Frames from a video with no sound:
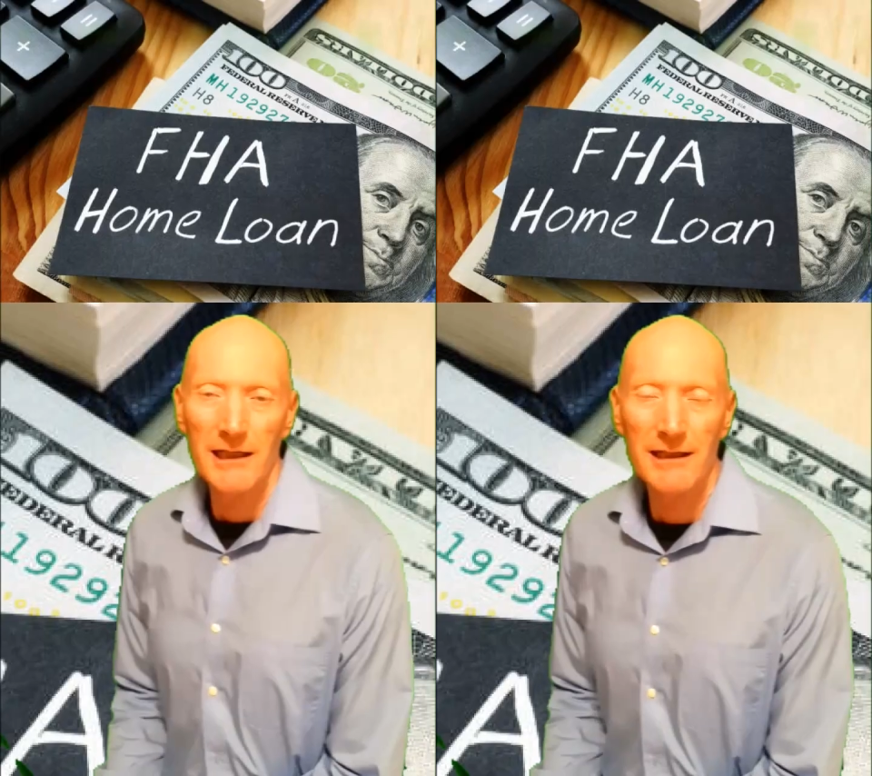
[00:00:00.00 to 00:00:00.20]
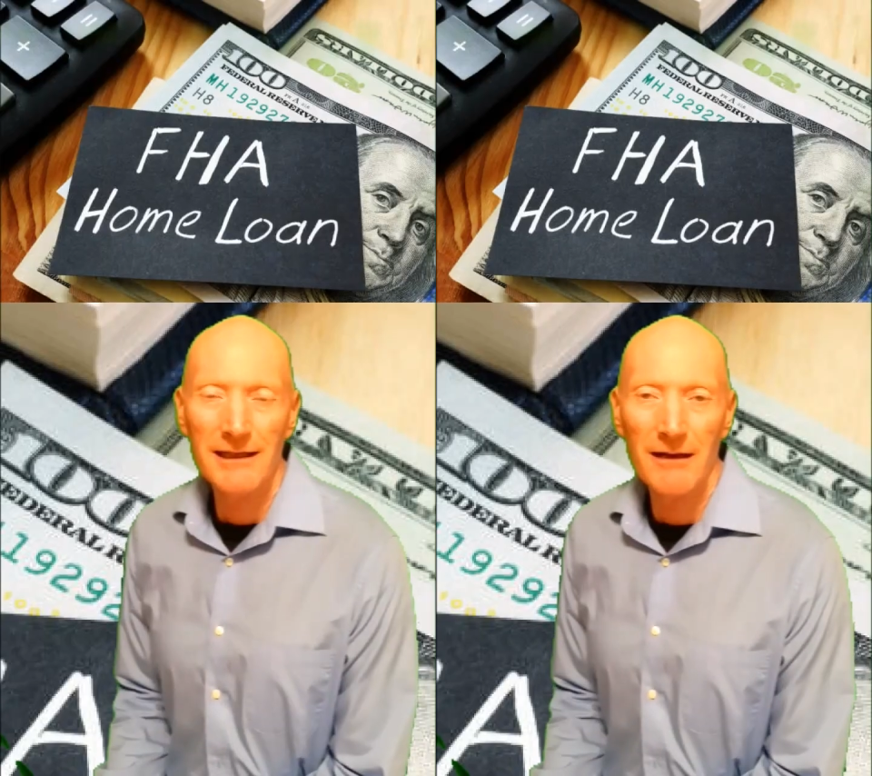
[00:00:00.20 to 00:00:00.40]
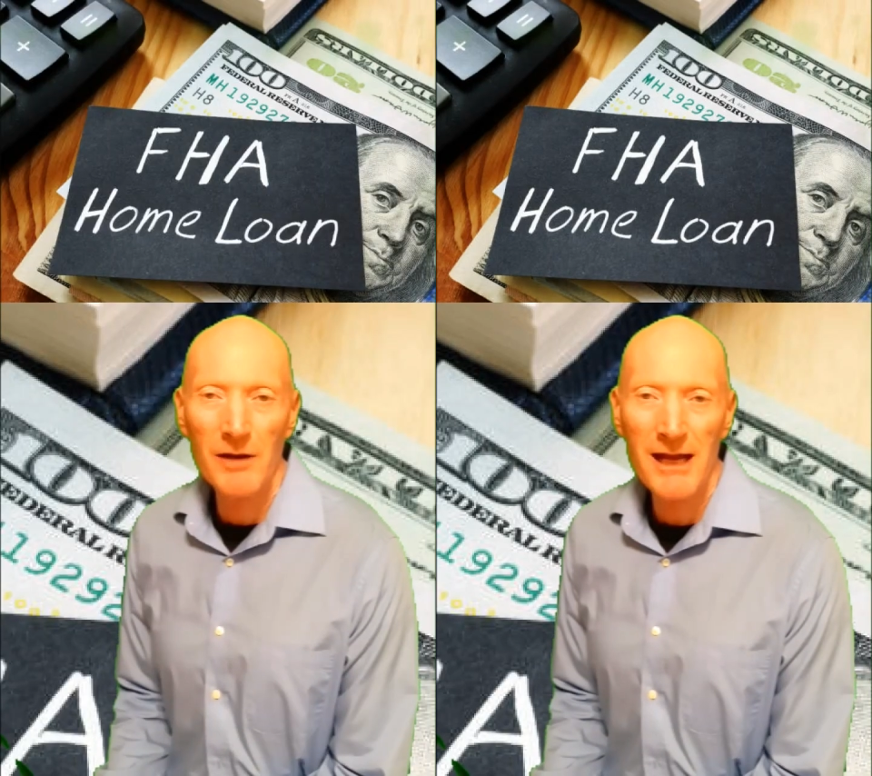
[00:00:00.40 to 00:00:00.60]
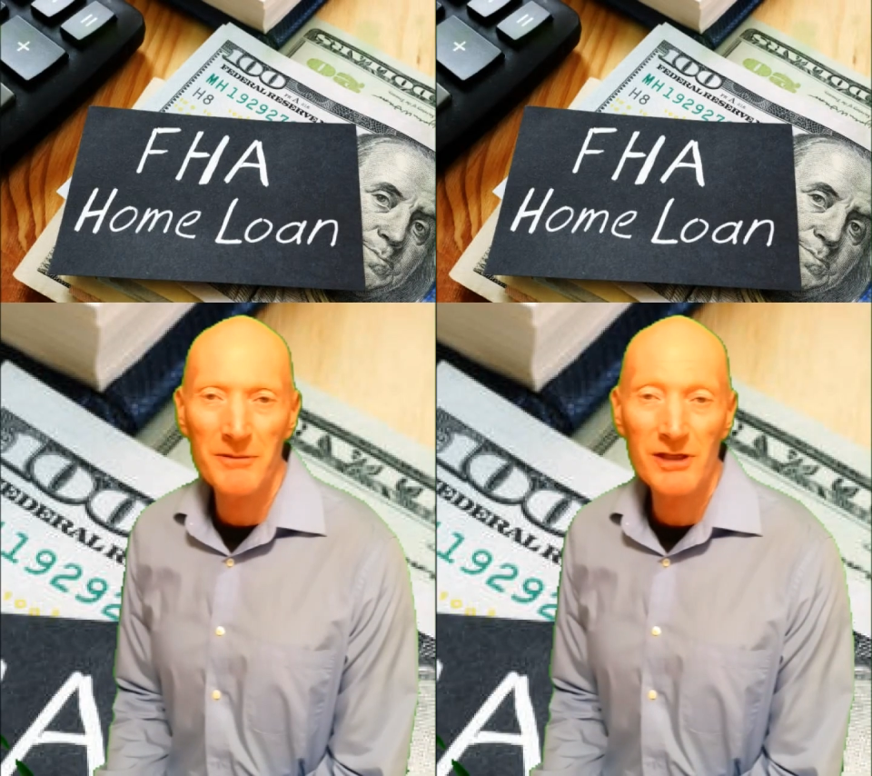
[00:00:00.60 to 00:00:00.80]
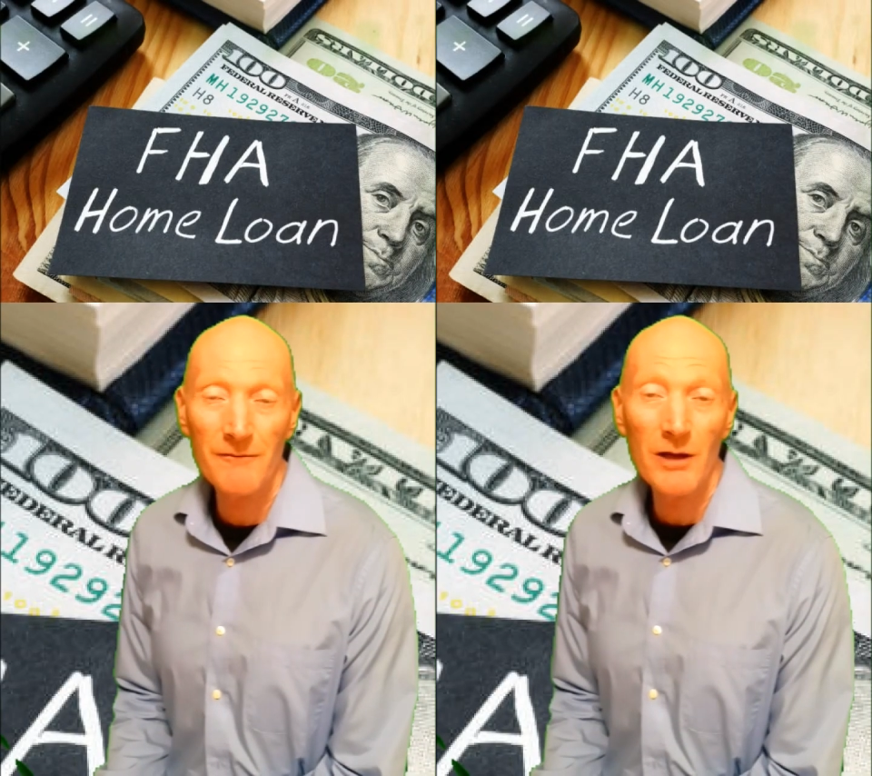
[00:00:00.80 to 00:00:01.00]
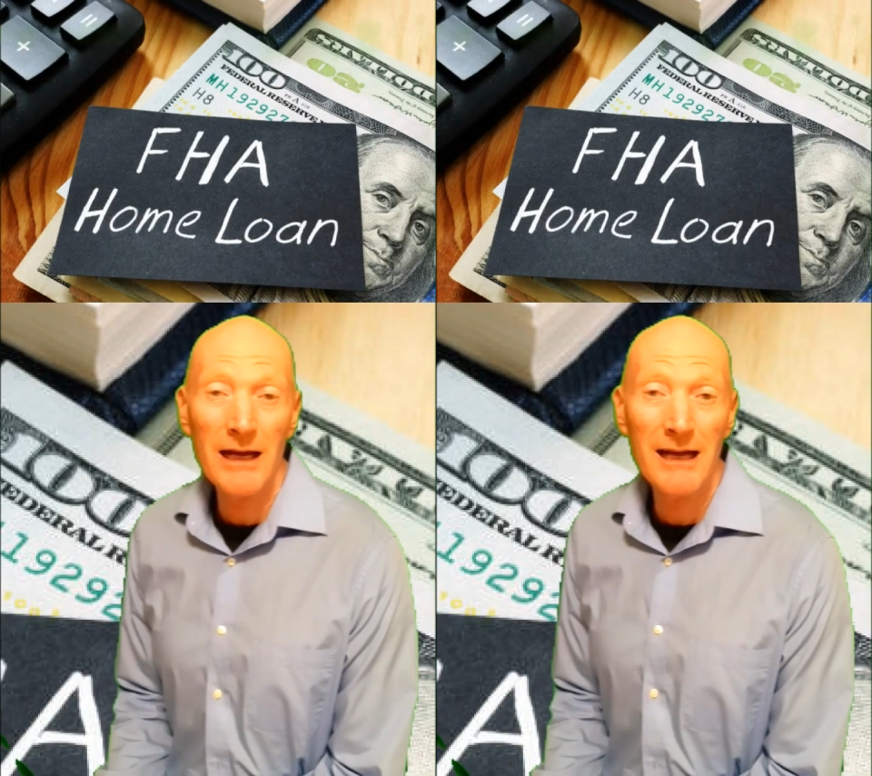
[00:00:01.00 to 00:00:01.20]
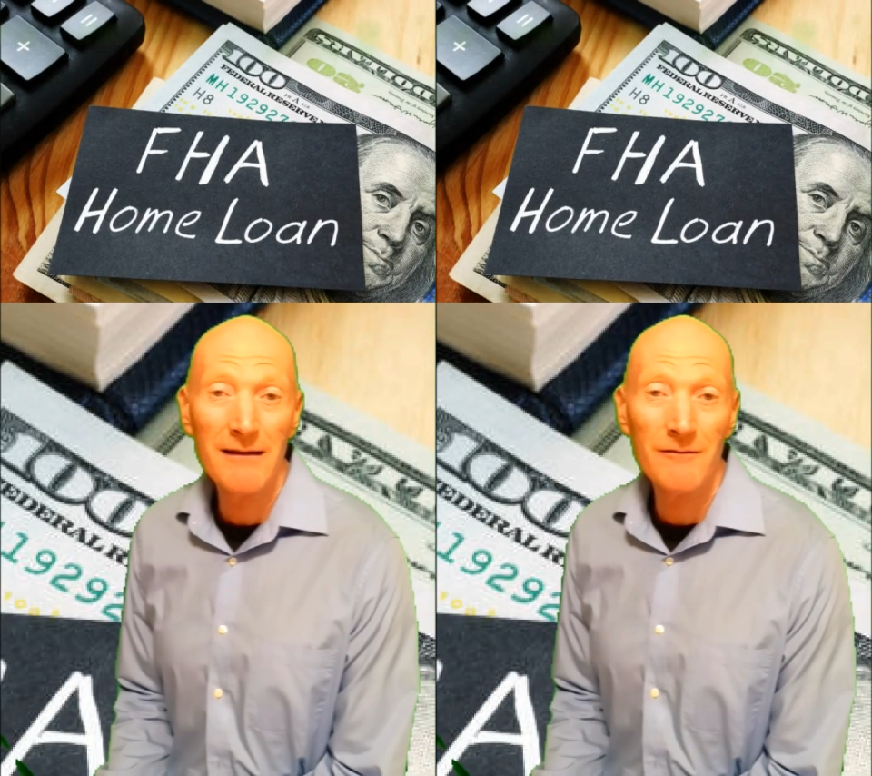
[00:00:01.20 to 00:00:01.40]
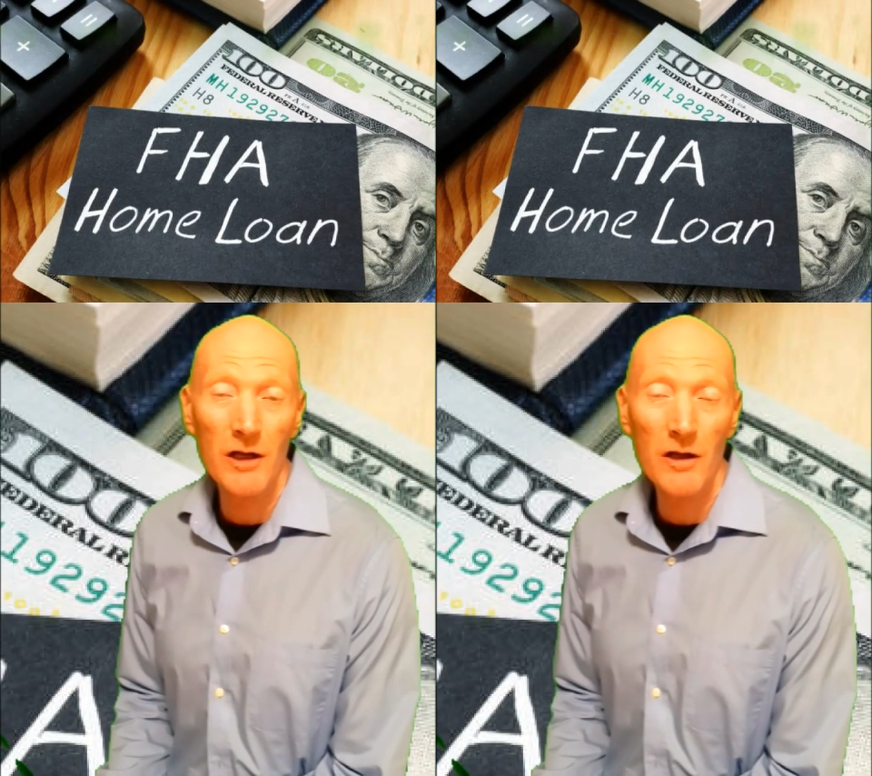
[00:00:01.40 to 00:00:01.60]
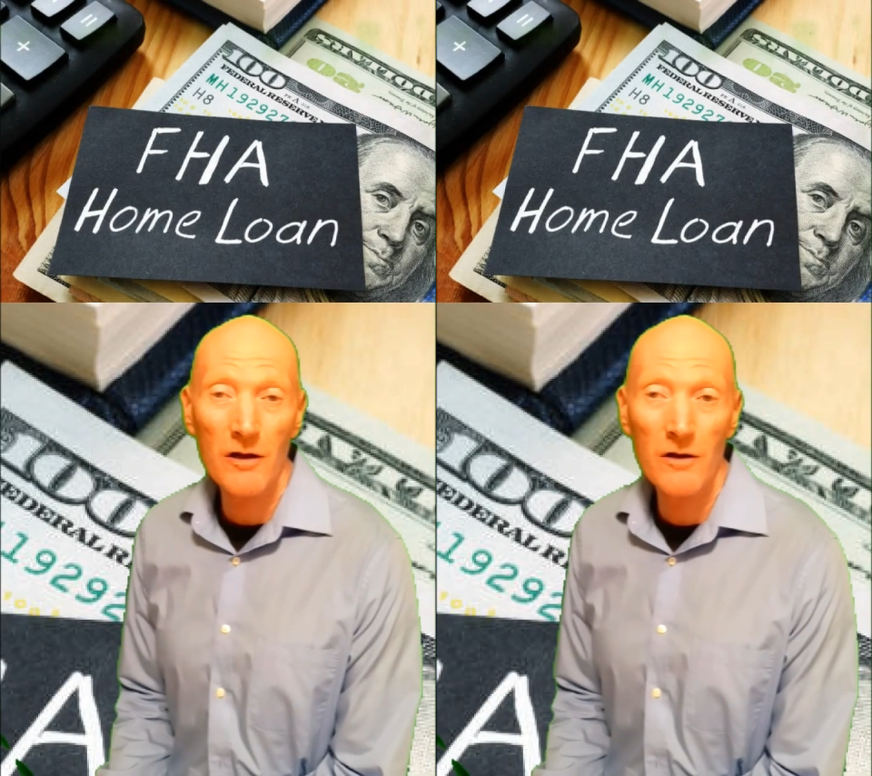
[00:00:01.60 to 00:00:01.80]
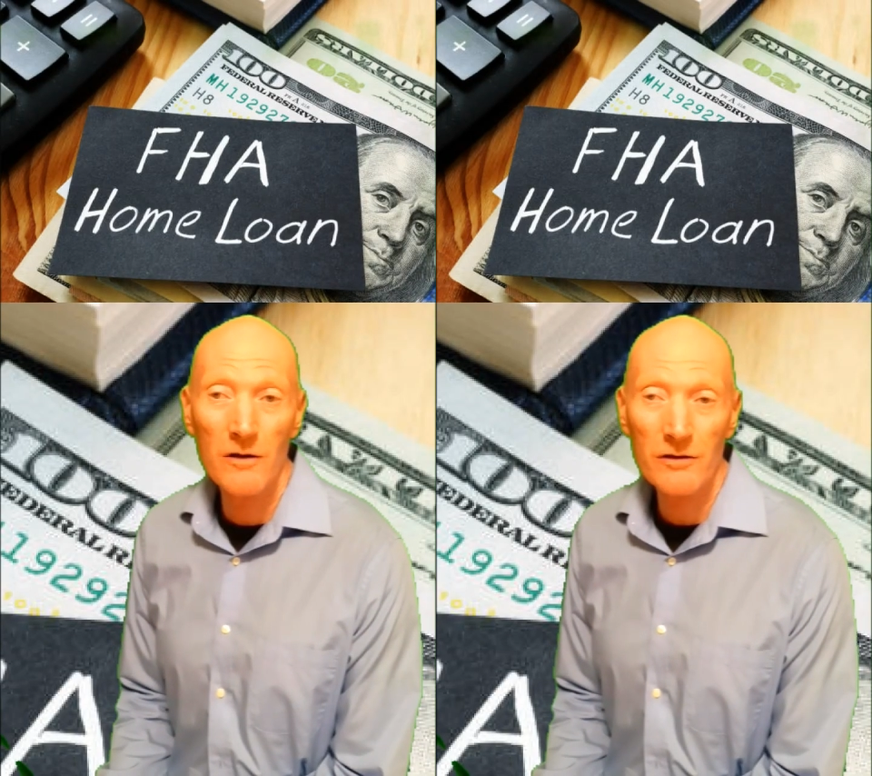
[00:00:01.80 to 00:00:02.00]
Now, what happens if you have a
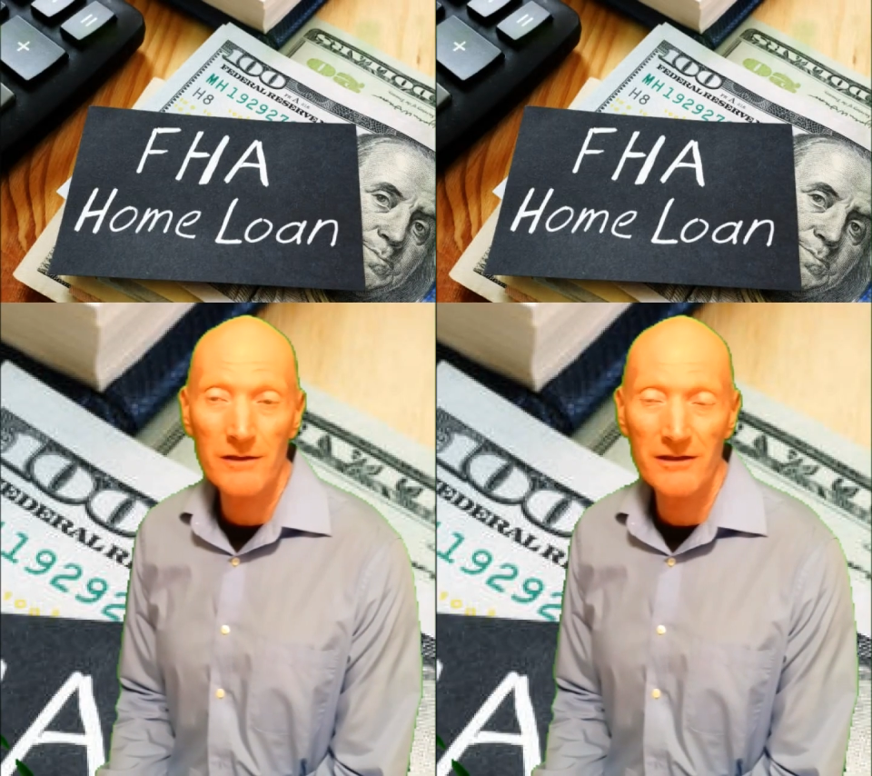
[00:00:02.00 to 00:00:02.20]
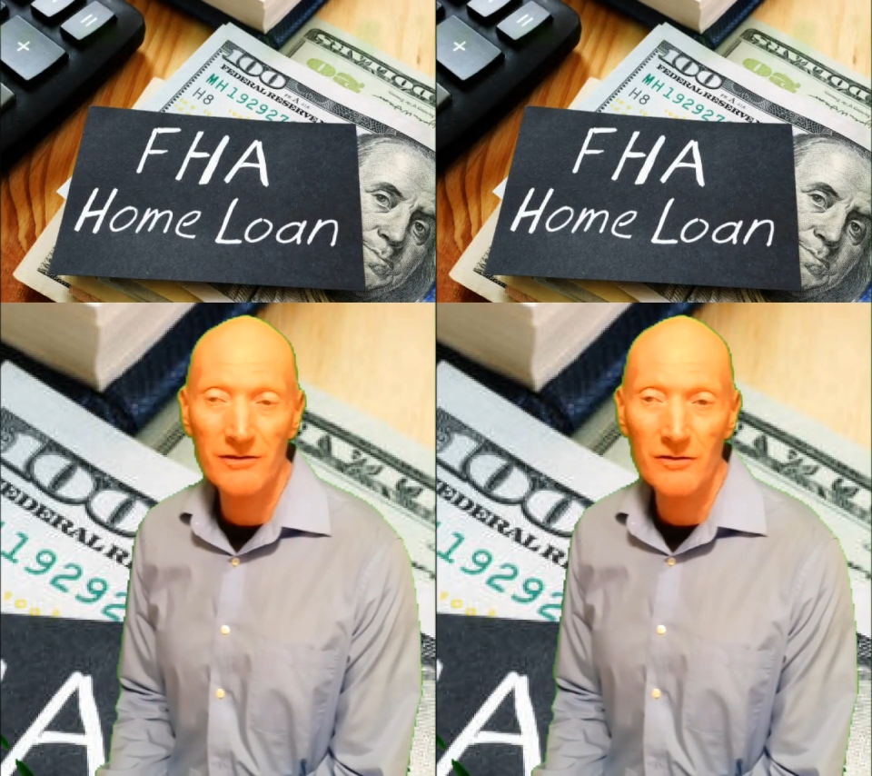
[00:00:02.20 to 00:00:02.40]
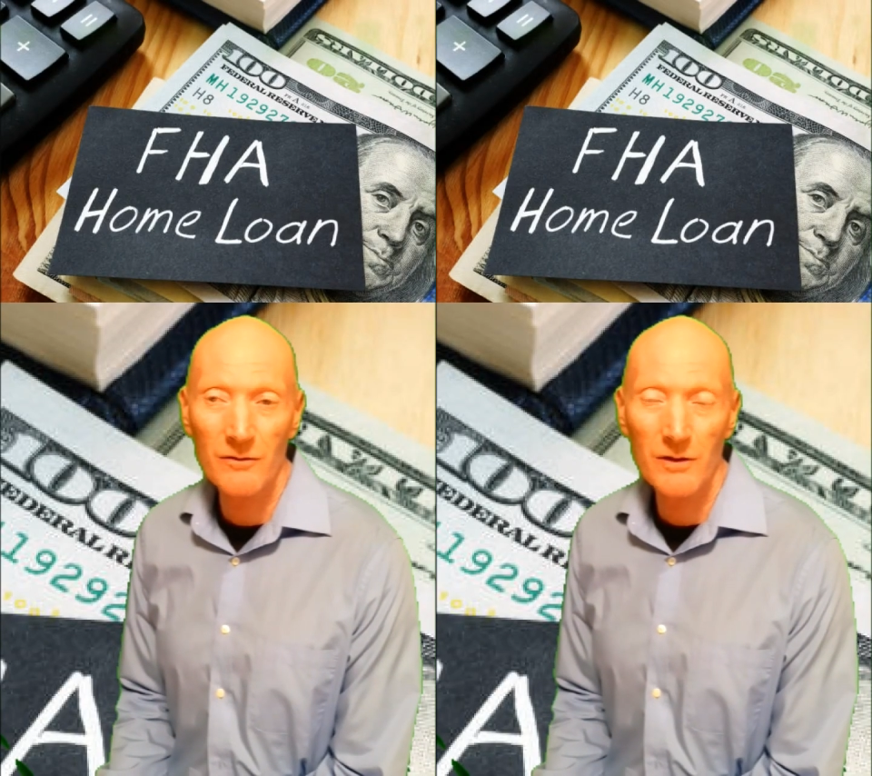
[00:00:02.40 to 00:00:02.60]
low credit score?